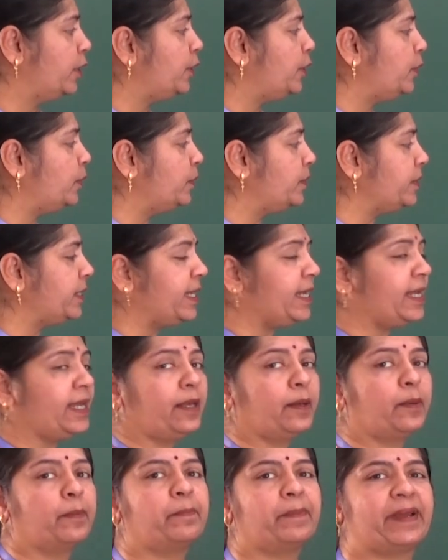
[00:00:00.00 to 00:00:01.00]

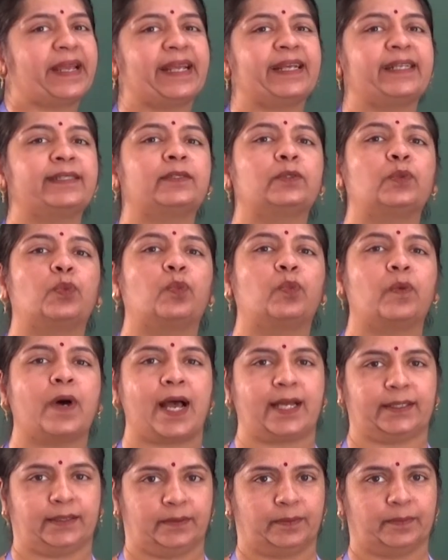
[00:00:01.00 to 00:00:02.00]
Uni means
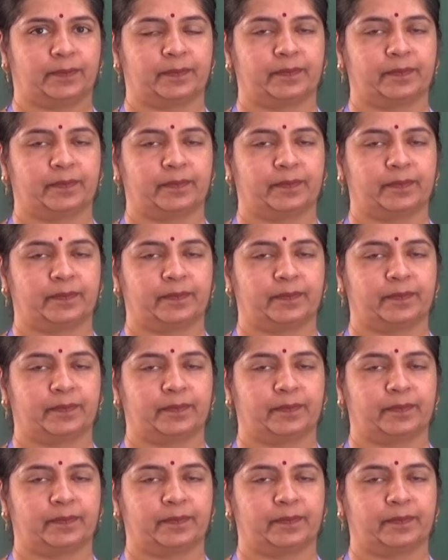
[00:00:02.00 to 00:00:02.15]
one.